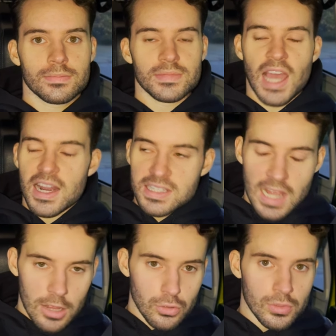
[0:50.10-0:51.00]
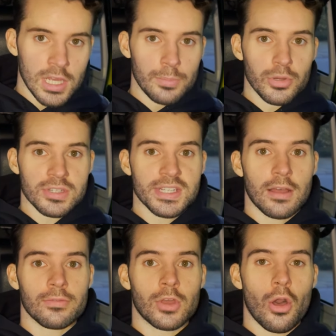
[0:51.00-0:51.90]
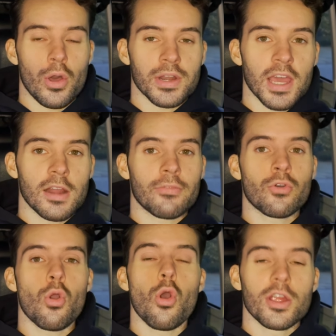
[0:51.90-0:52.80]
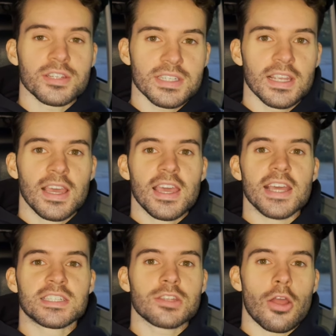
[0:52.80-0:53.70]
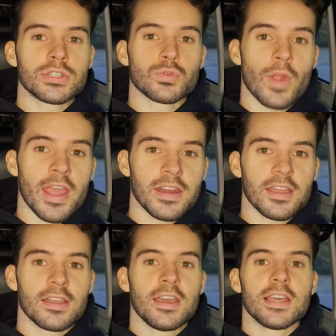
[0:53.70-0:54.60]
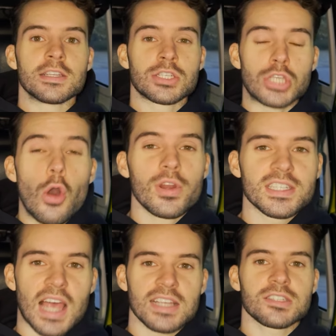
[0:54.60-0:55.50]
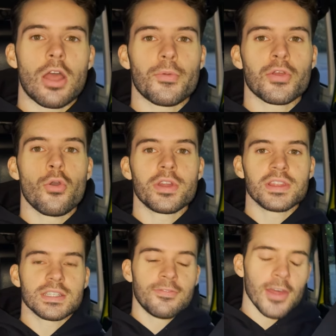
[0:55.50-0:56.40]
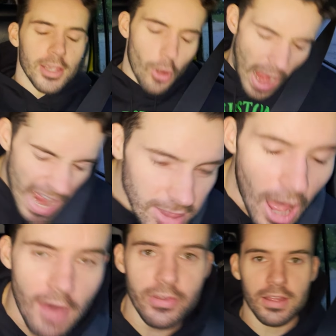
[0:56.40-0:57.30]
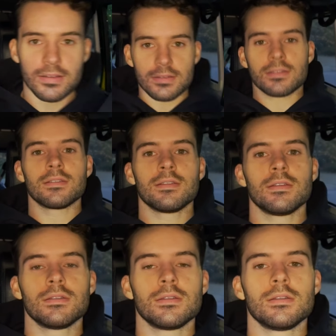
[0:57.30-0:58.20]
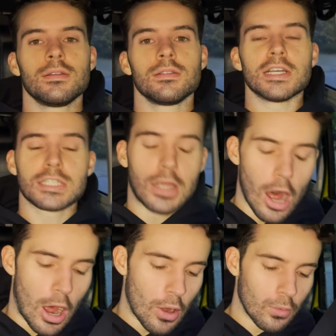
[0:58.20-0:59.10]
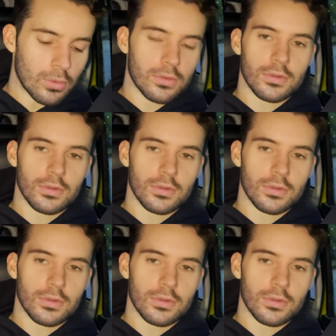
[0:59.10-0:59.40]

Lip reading: That is how you keep yourself going. And of course, it starts raining as soon as I start recording this video. I love it. Let's go.